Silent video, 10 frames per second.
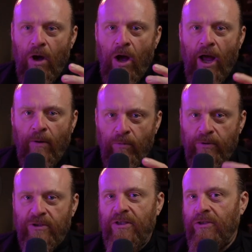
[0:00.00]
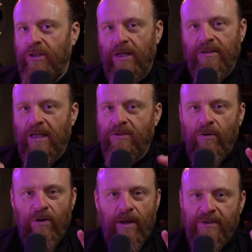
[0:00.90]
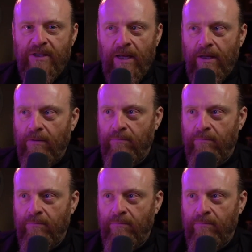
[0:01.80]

I would suggest that's all I'm saying.